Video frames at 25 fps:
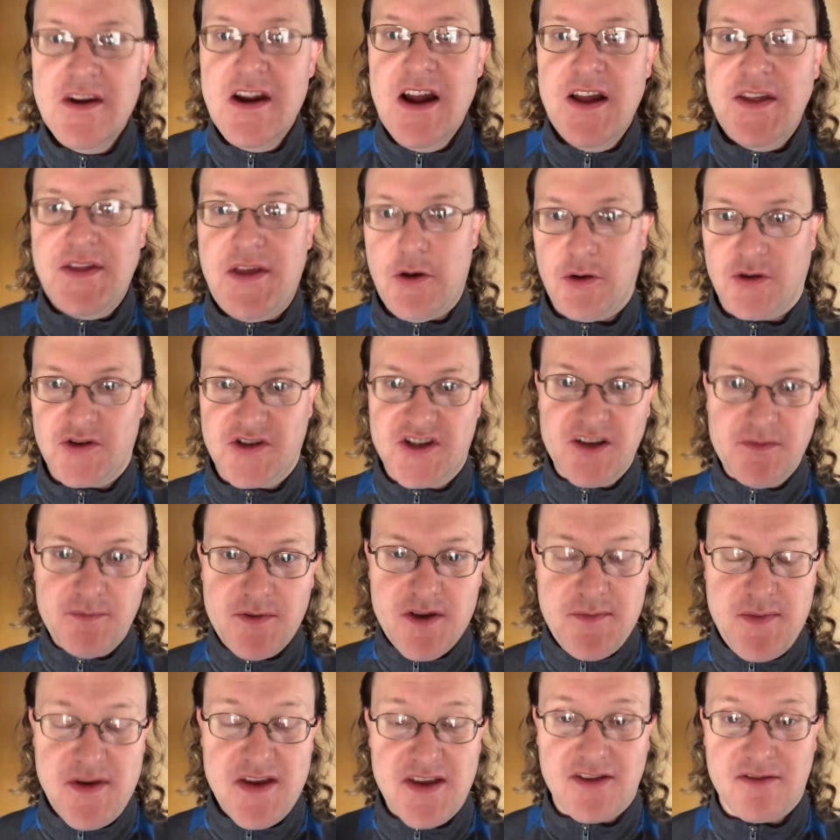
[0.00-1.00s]
they'll simply
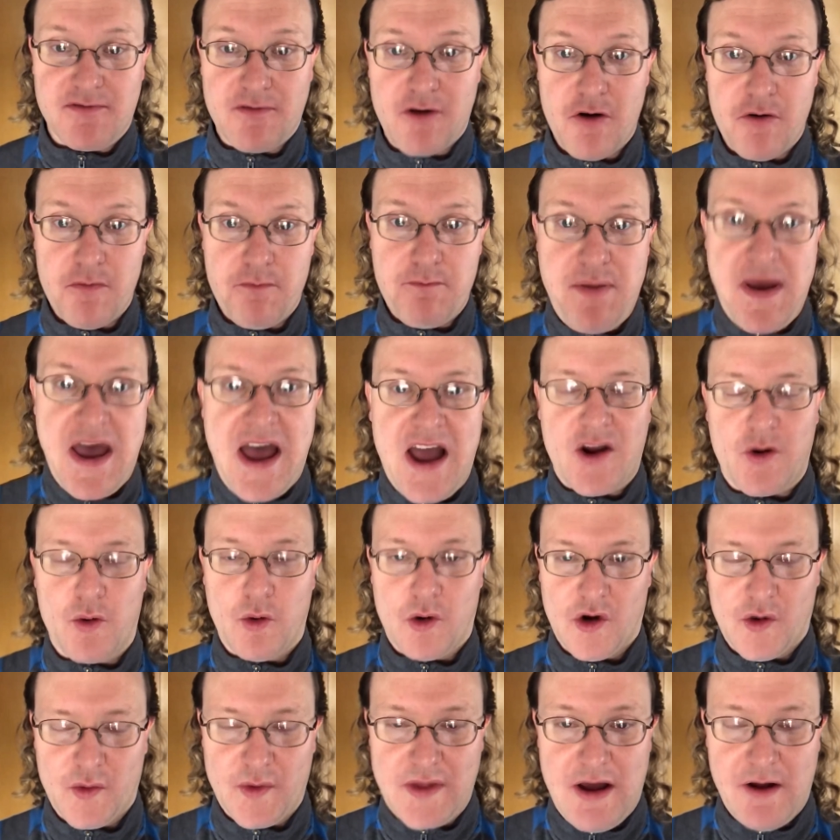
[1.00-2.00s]
be thrown
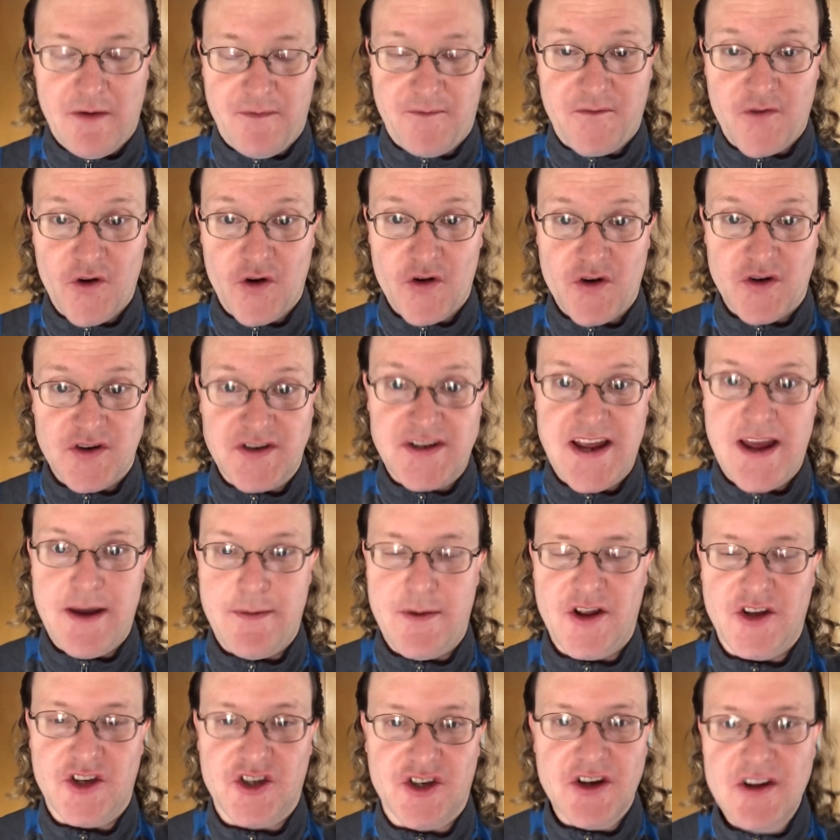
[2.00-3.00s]
backward without further
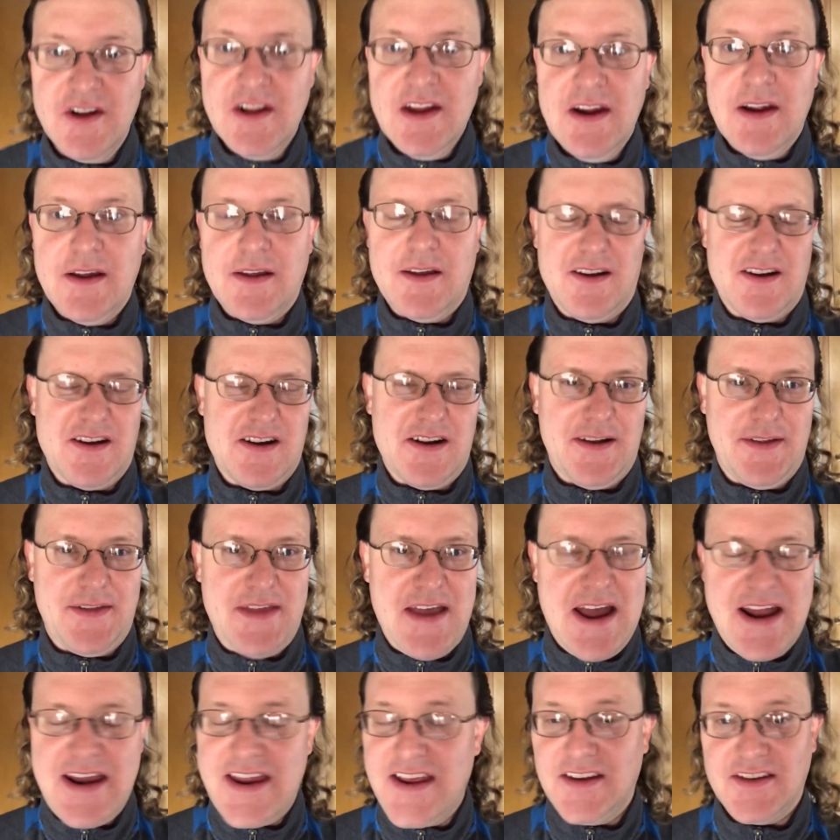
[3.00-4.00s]
damage.
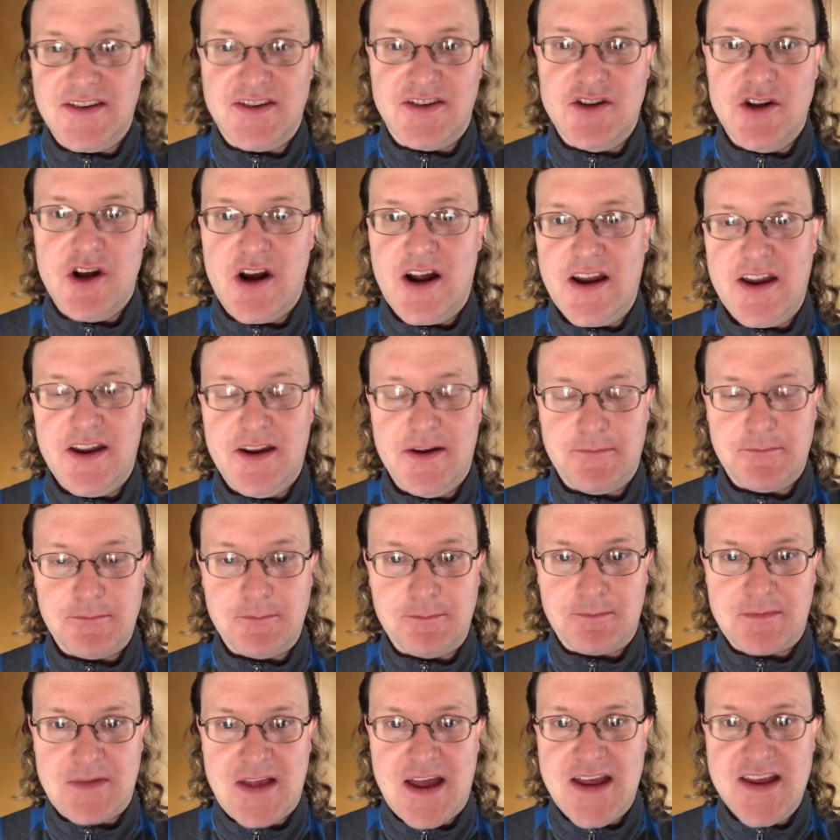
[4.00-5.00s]
That is
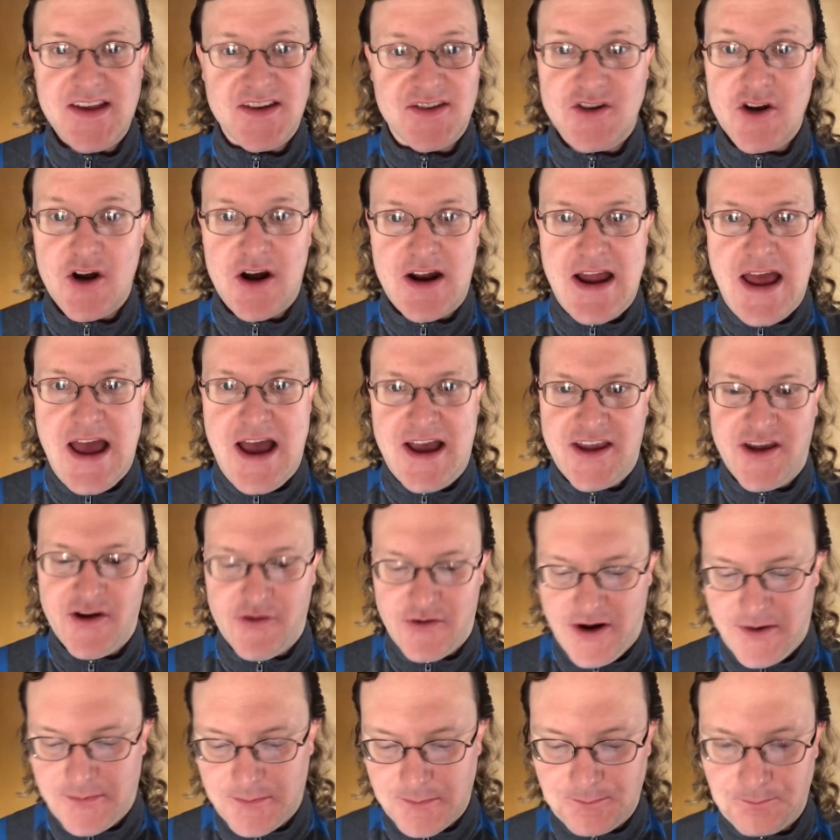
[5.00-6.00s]
not
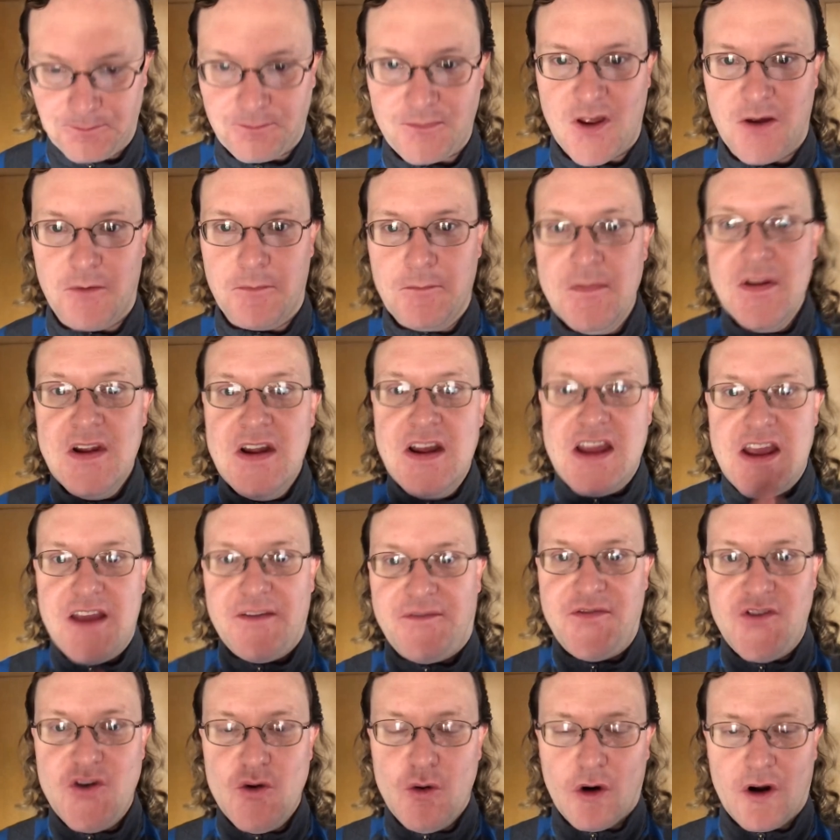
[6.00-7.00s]
accurate.
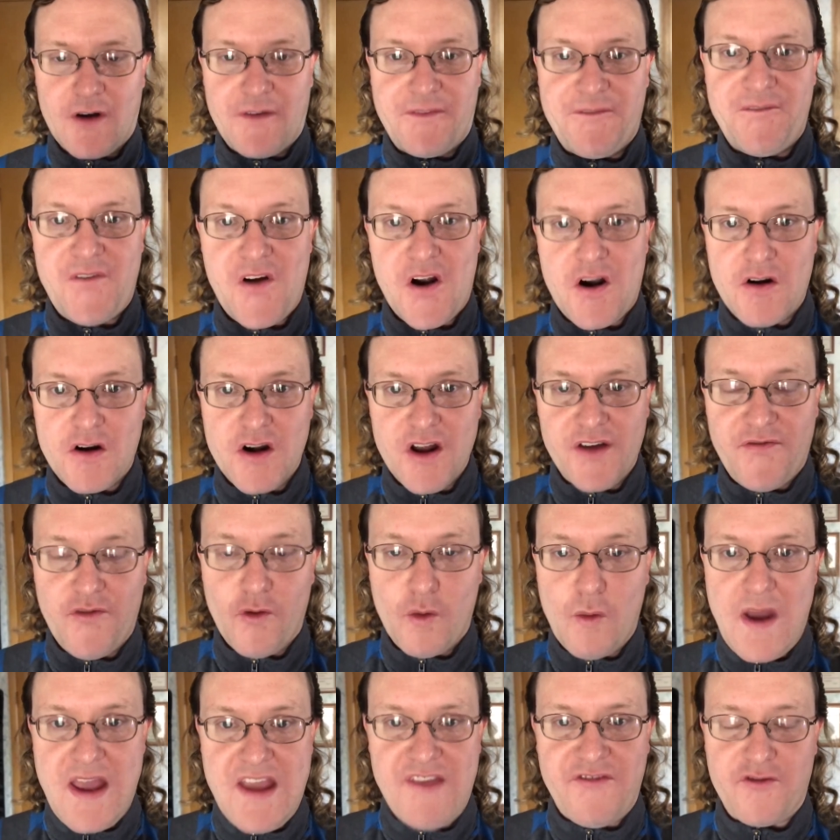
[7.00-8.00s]
If you are far enough
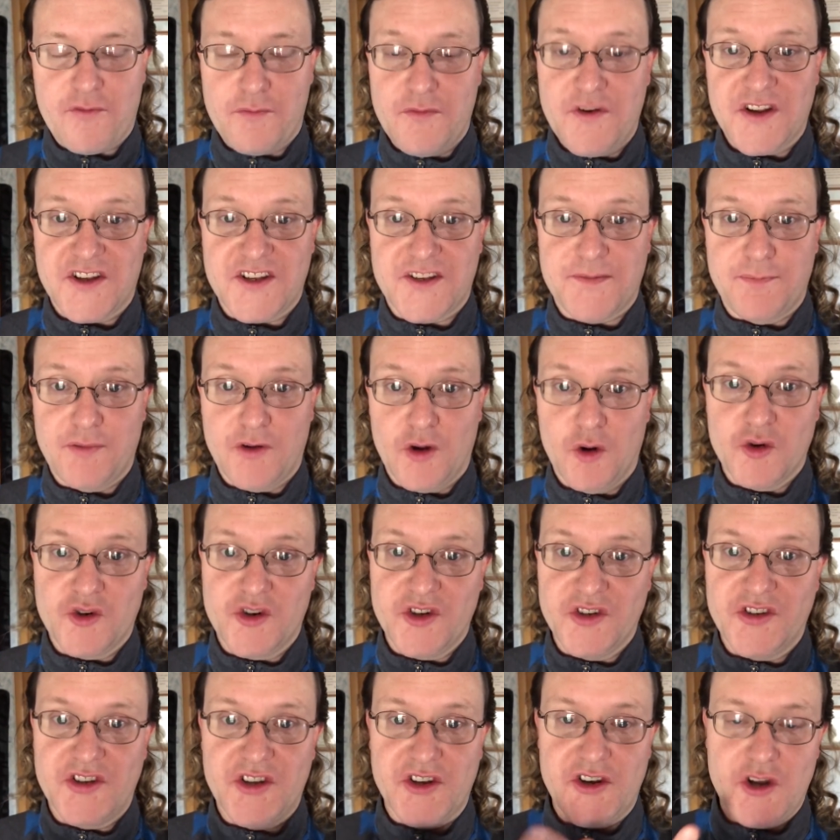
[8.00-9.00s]
away from an
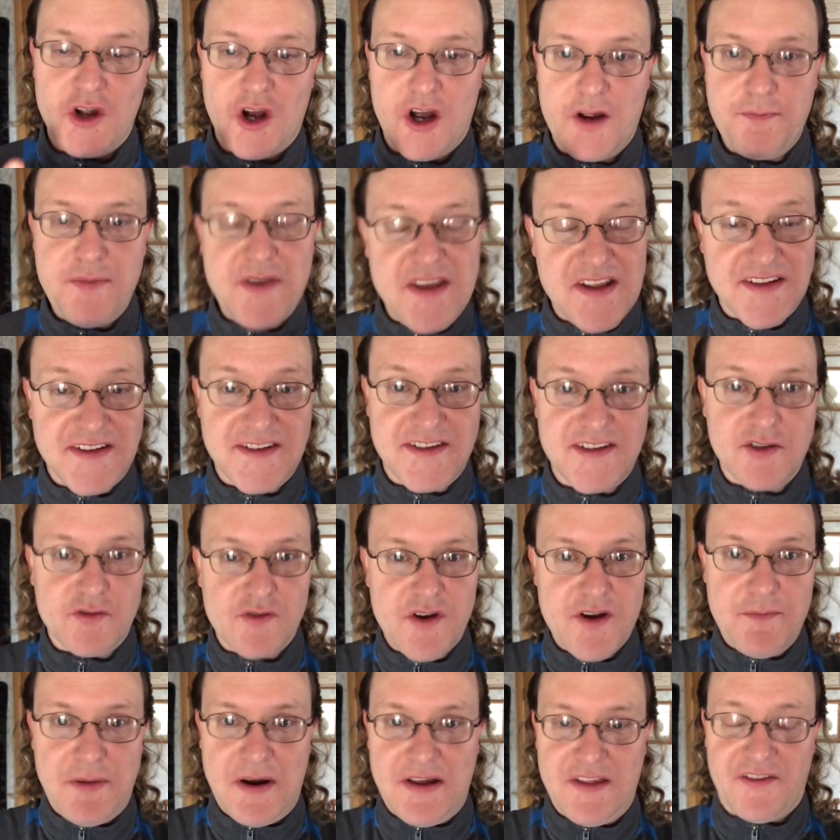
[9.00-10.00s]
explosion to not be
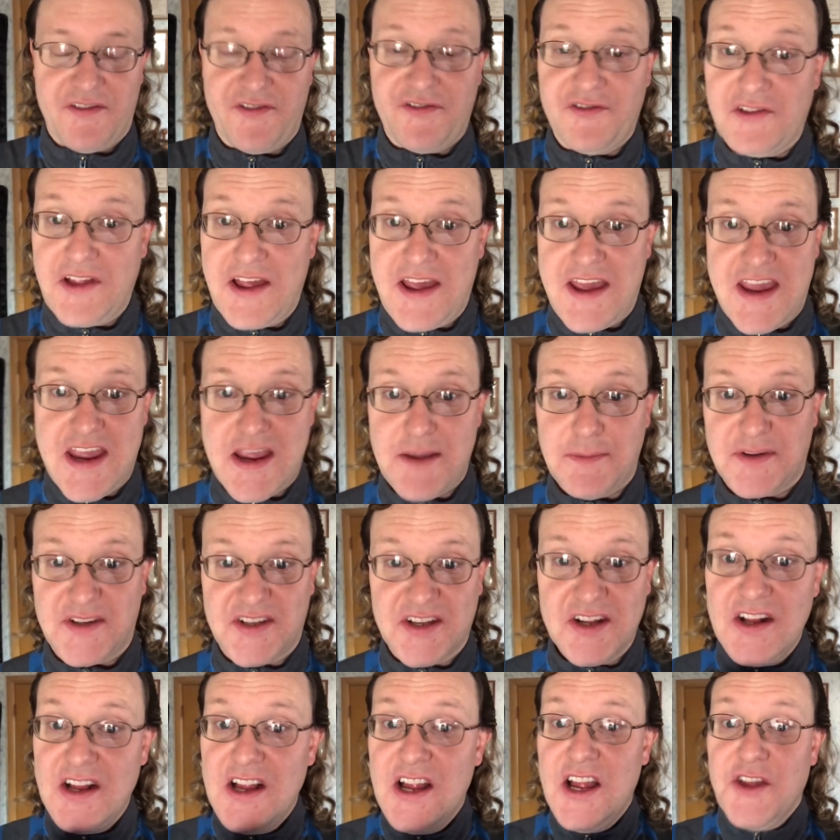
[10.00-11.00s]
incinerated by the flames,
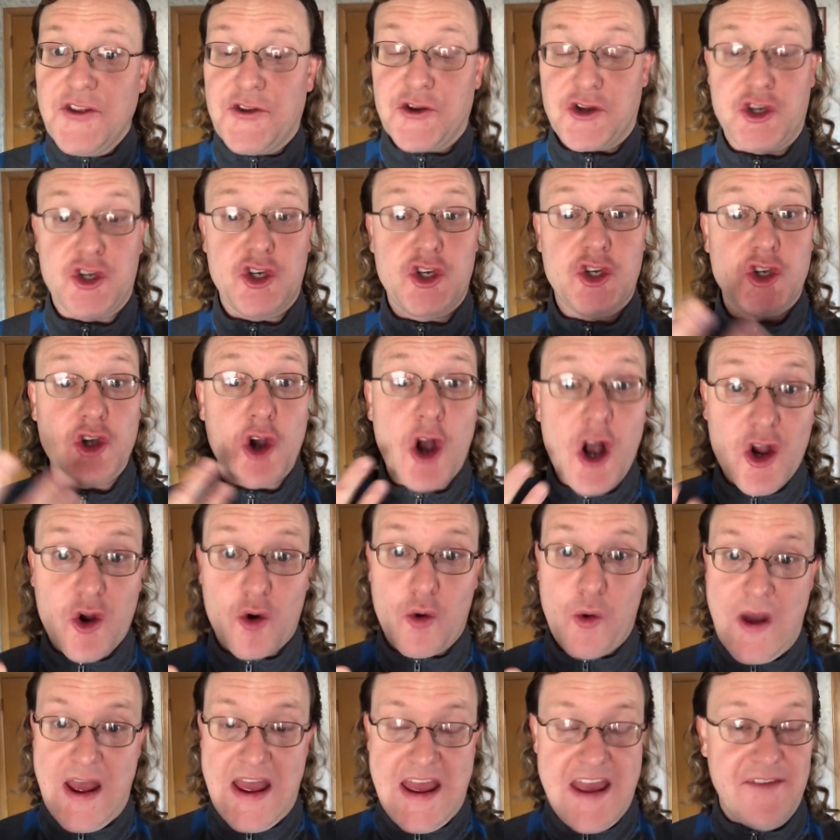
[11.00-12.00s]
the shock
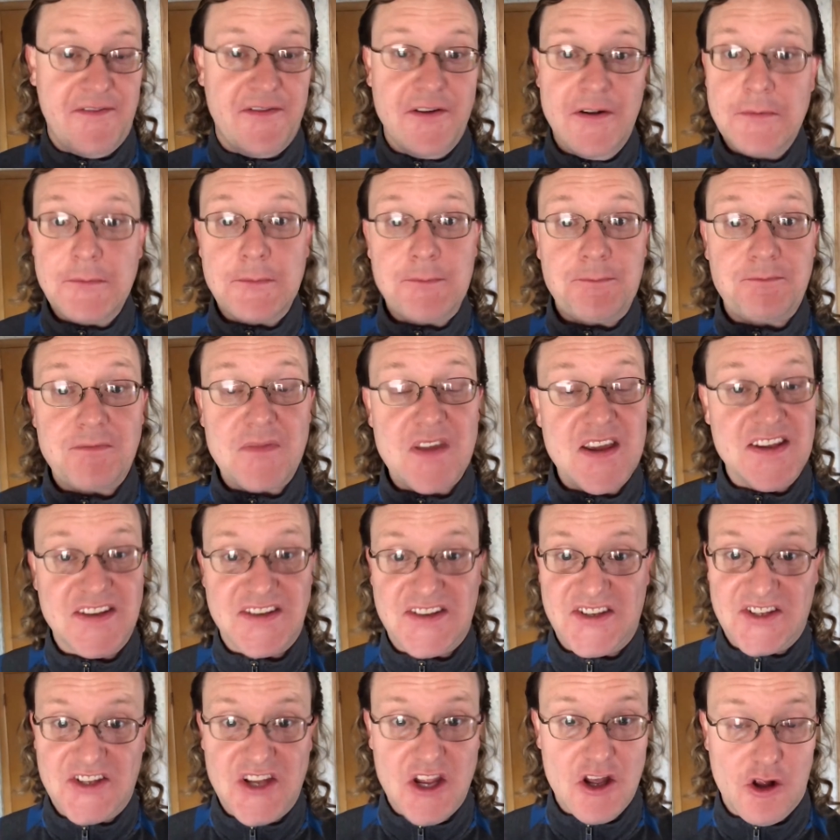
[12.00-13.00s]
wave
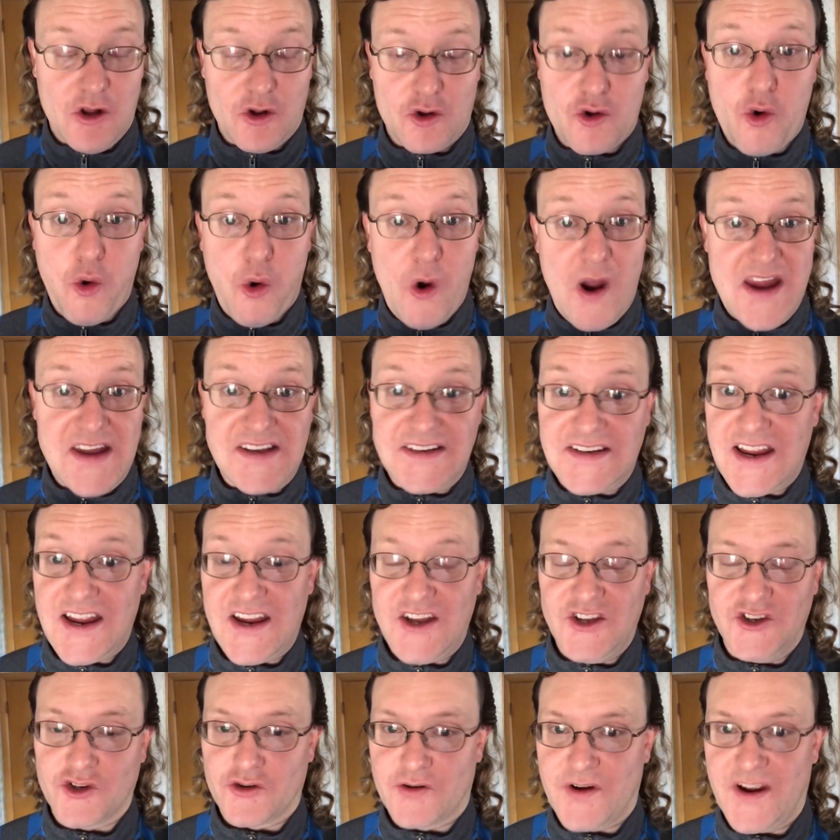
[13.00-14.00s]
is still quite
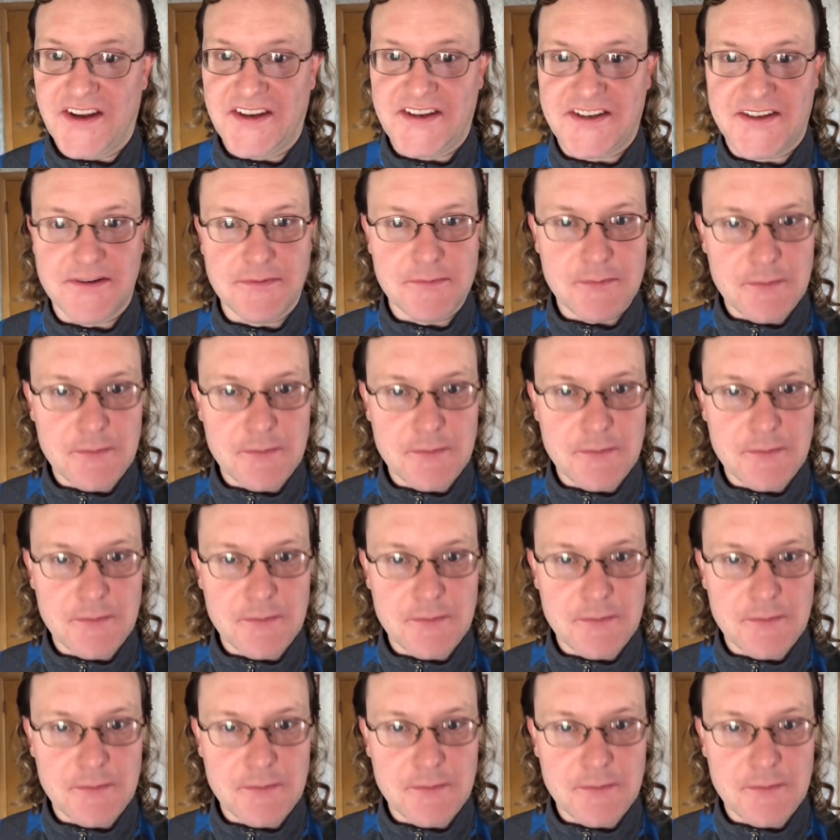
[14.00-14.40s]
dangerous.